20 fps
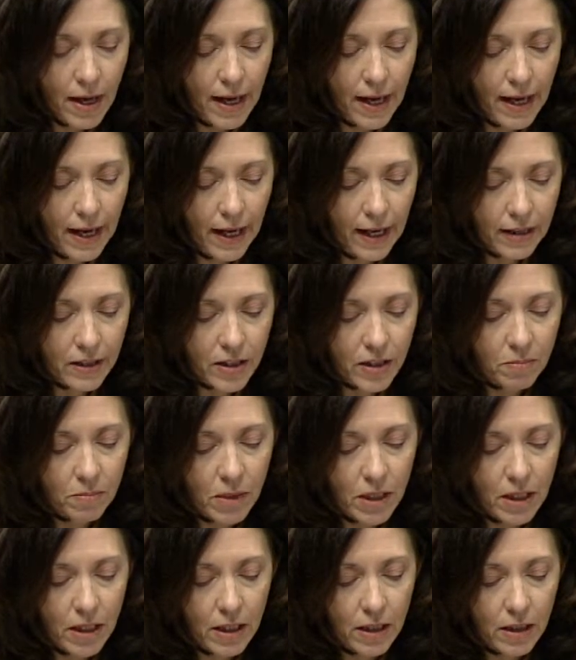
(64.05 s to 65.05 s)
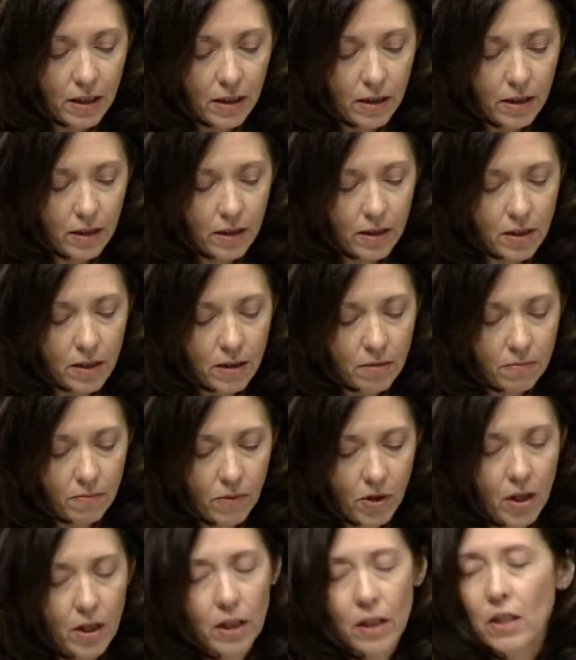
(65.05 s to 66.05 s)
And to me, it's
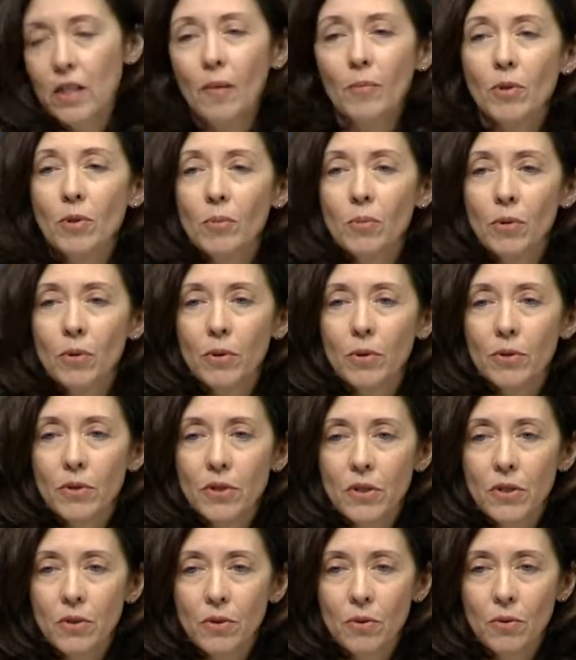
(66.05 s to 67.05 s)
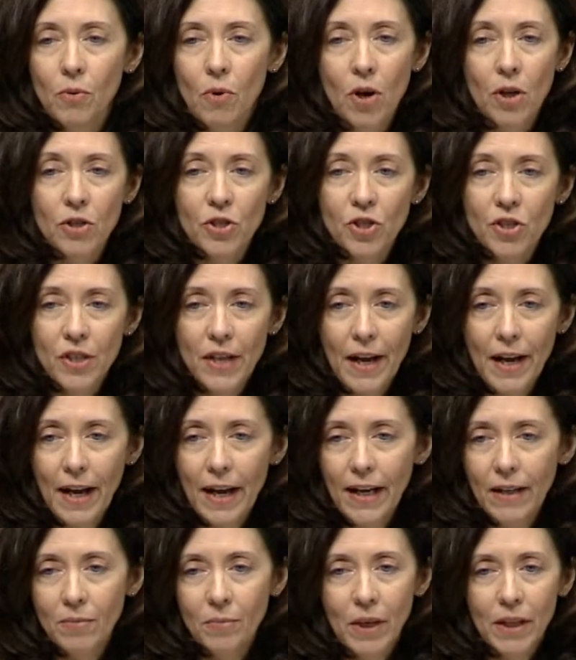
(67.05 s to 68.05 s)
unacceptable to our
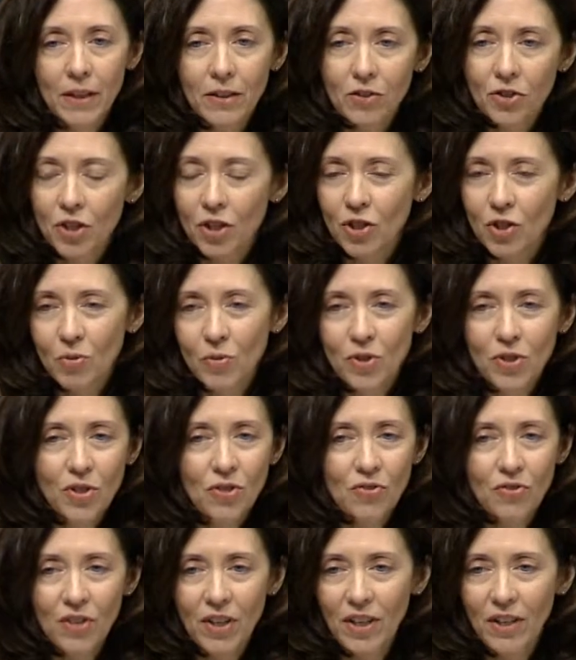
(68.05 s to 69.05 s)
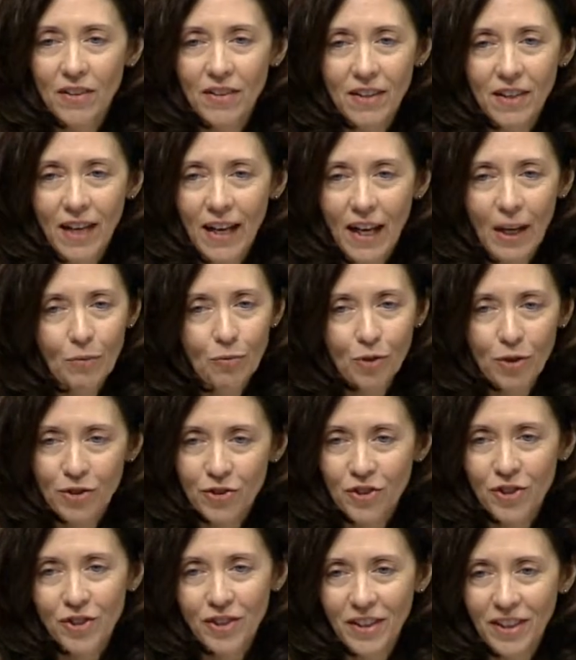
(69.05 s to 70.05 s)
state, my constituents, to think that Hanford
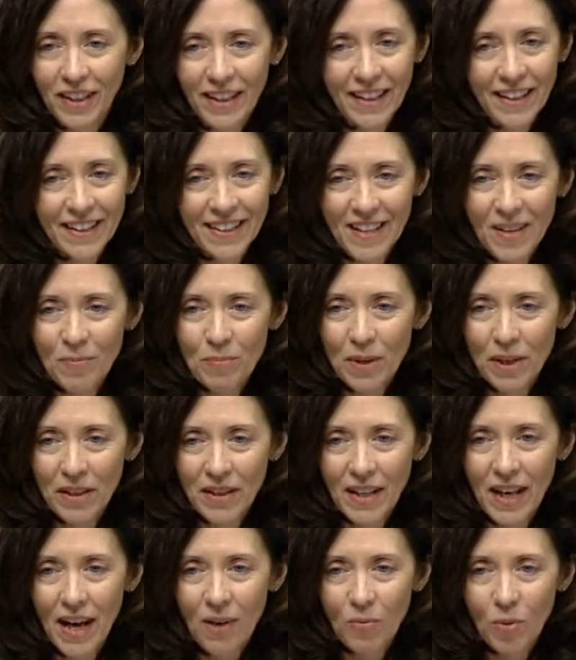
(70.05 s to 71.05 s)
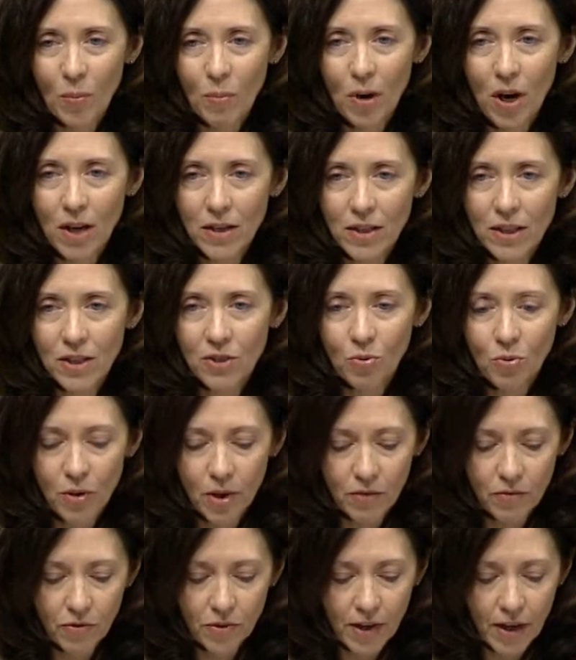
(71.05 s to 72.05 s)
is just going to end up being that
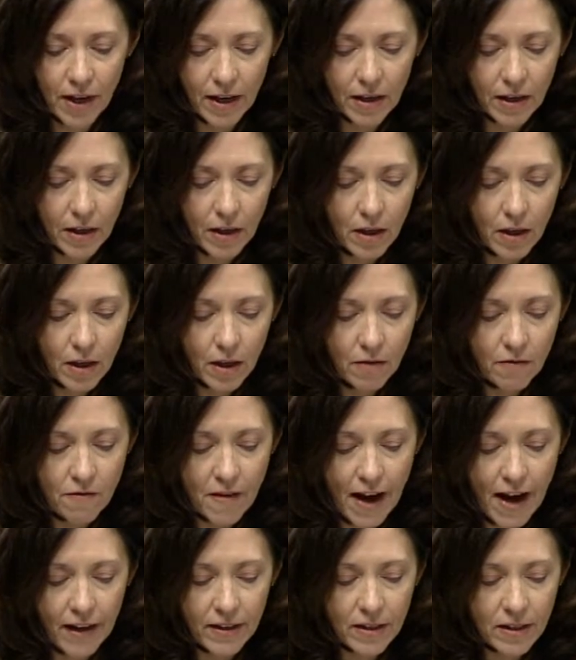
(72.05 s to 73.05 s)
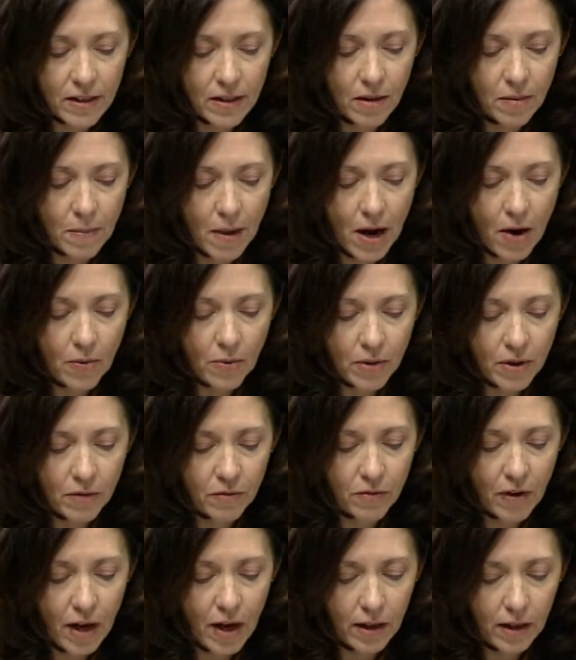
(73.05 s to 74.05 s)
repository for that vast amount
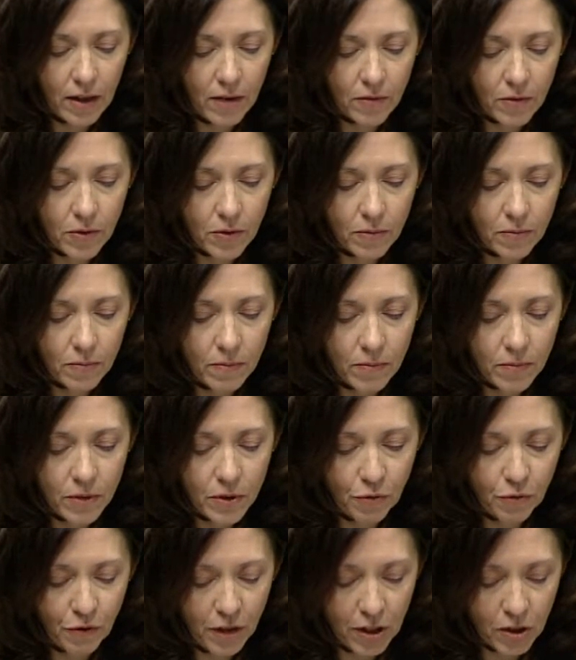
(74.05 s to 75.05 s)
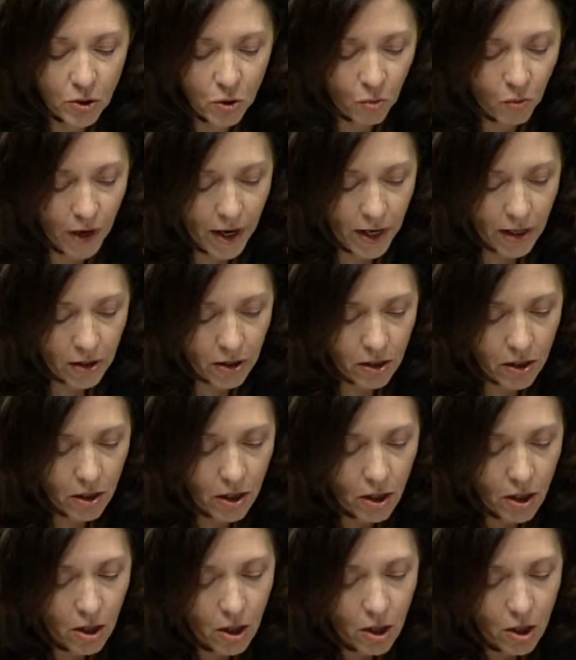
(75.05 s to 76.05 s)
of high-level defense waste.
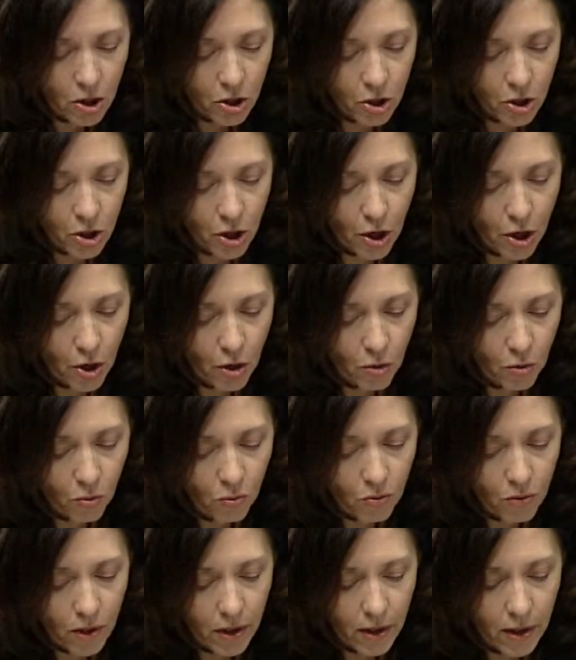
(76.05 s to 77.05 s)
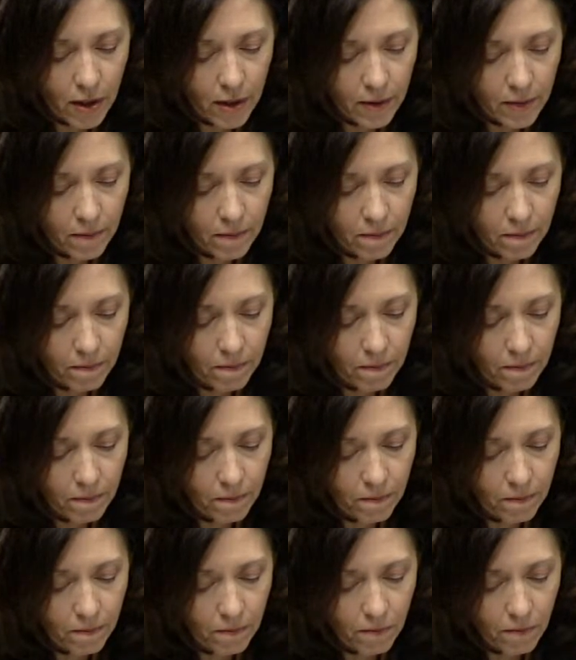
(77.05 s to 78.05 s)
So
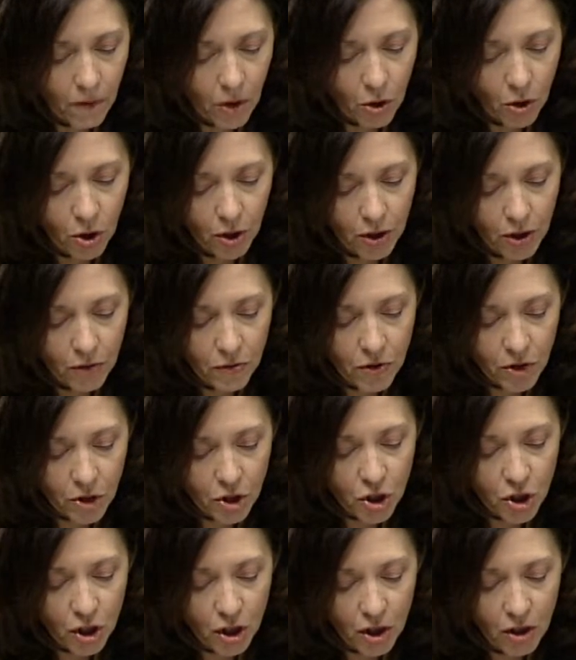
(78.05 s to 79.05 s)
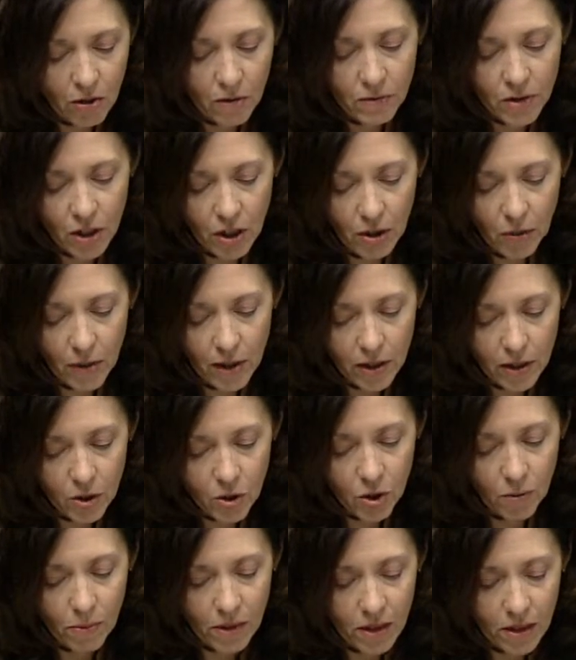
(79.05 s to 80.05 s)
earlier this year, DOE
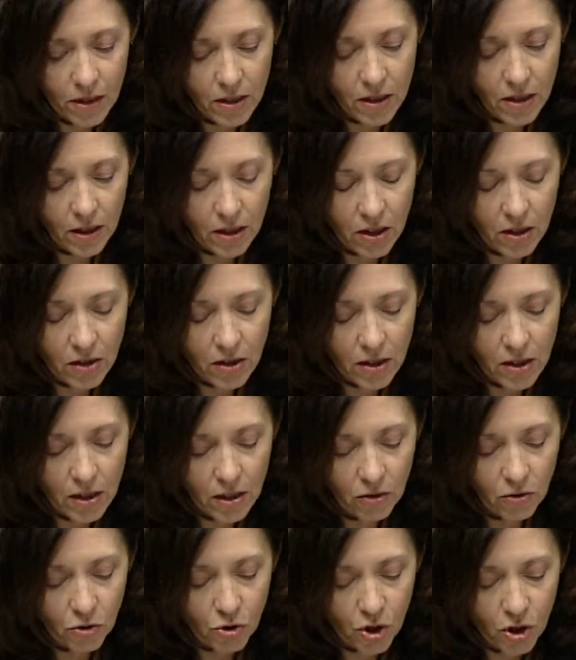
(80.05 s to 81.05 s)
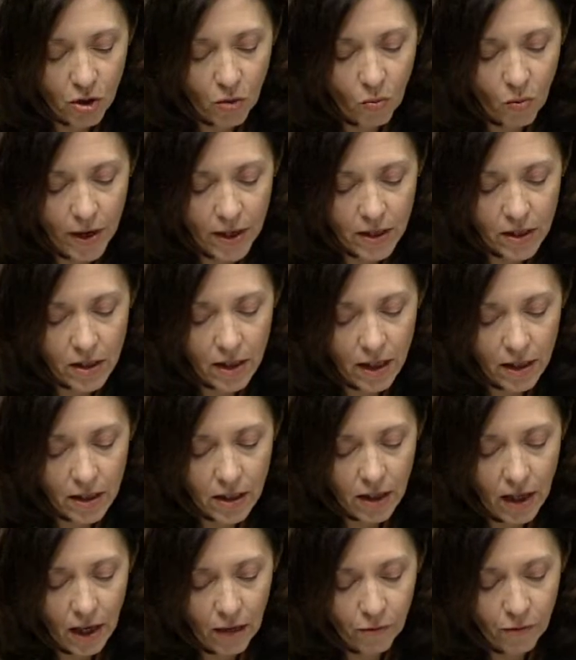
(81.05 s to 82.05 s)
determined that 6 of the single-shell waste tanks
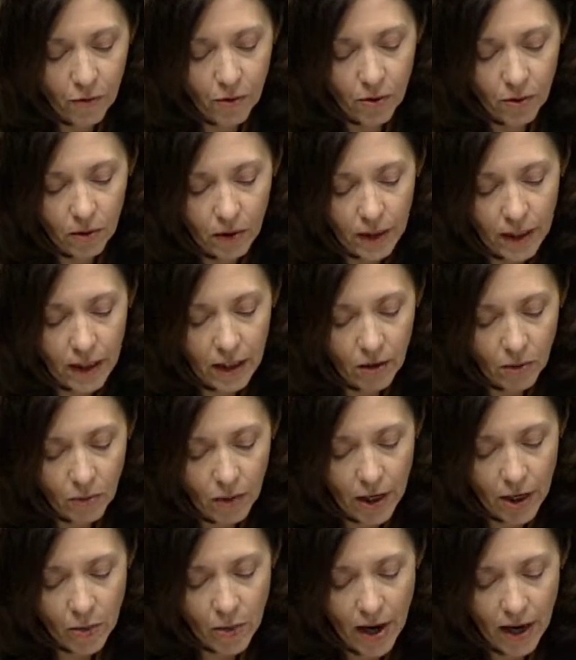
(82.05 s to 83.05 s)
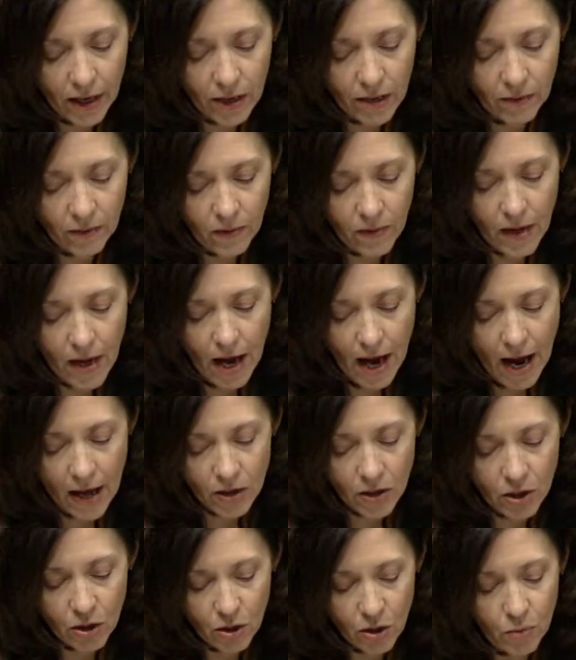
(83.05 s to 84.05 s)
at Hanford are leaking radioactive and
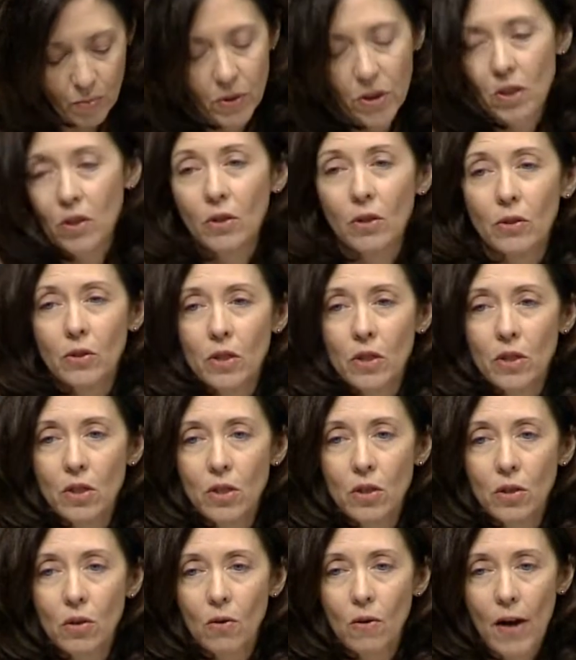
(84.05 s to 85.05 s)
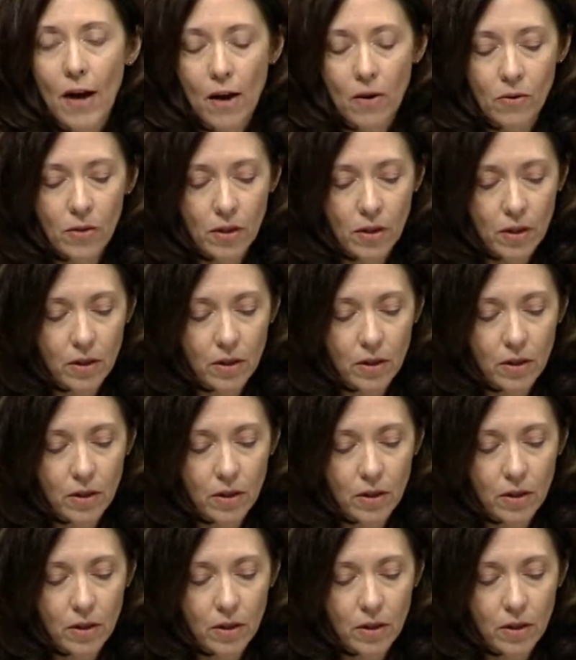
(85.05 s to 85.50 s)
hazardous materials into the ground.